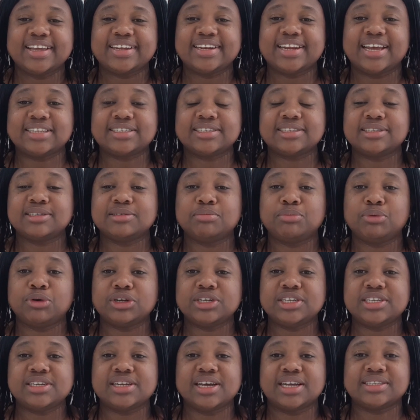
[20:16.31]
That is the
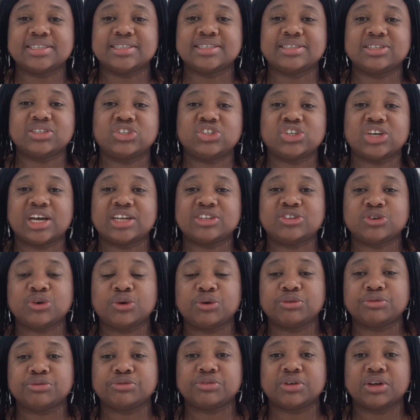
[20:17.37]
body that is in charge
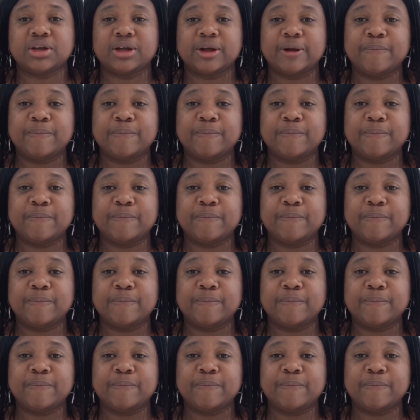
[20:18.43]
of